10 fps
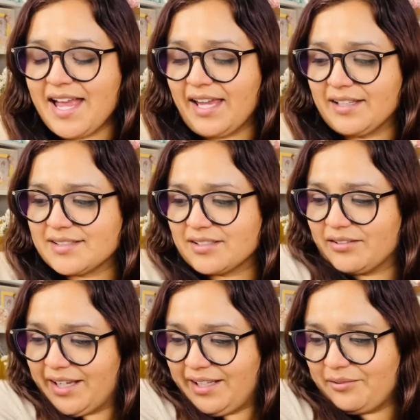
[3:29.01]
And so
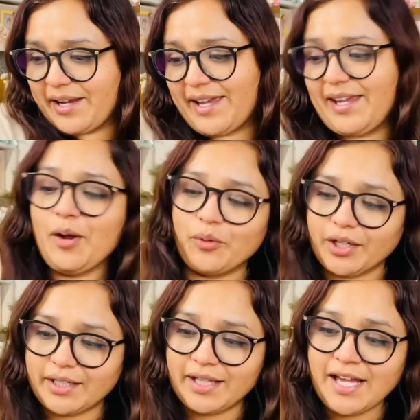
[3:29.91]
anyway, we're
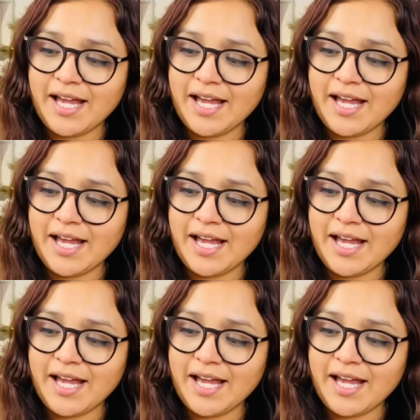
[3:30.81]
gonna